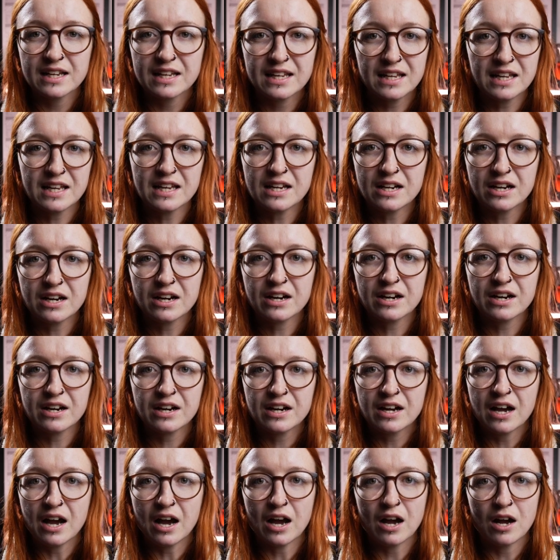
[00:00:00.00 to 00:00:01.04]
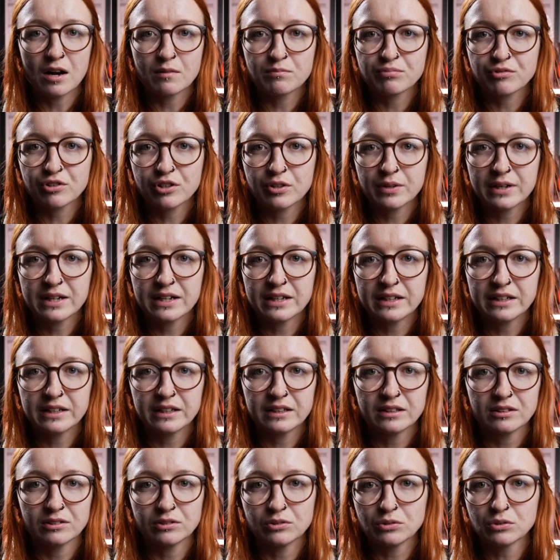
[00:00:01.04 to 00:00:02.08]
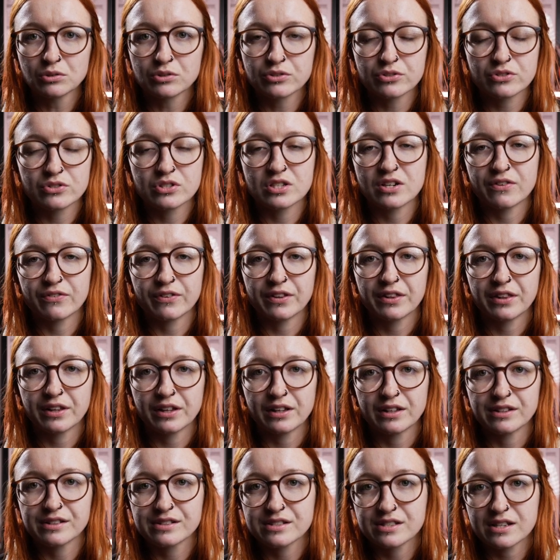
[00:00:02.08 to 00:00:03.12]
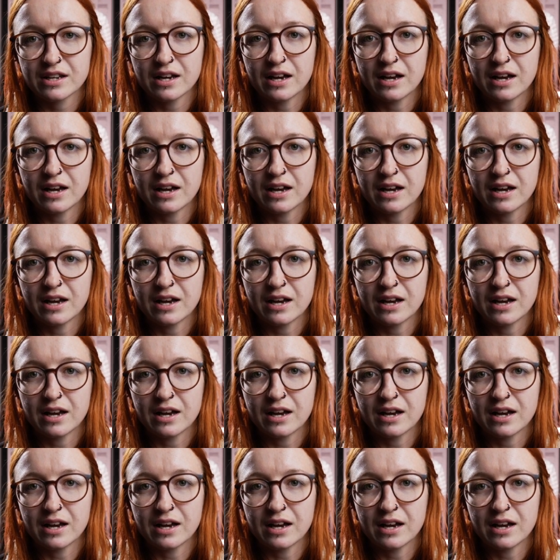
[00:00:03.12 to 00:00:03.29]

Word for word: gear, uh, brewing, all sorts of different things.